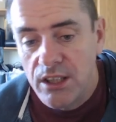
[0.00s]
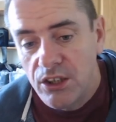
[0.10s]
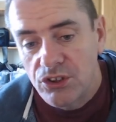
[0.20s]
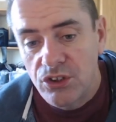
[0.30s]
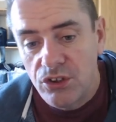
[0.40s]

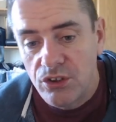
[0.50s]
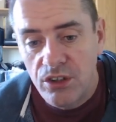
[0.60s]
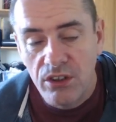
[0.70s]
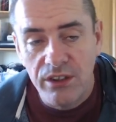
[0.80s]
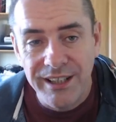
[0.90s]
so you're
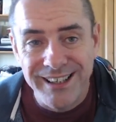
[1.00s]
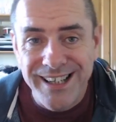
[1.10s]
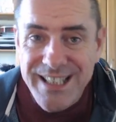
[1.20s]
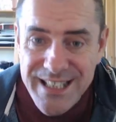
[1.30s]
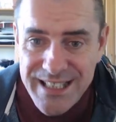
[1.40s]
not going to get
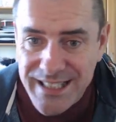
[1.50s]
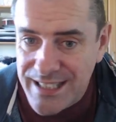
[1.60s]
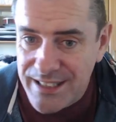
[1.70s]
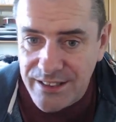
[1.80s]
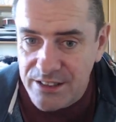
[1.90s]
any
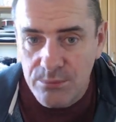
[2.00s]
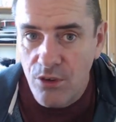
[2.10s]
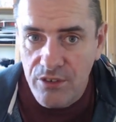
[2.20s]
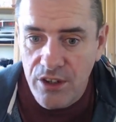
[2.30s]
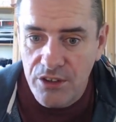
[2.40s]
cars
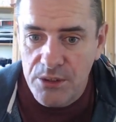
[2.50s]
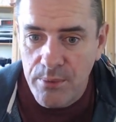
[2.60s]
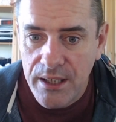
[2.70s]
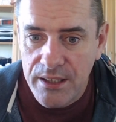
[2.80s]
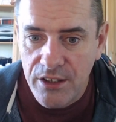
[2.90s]
moving out of
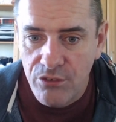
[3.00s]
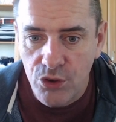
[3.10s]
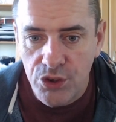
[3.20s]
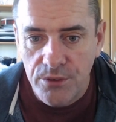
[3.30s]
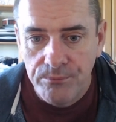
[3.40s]
Japan in the near future.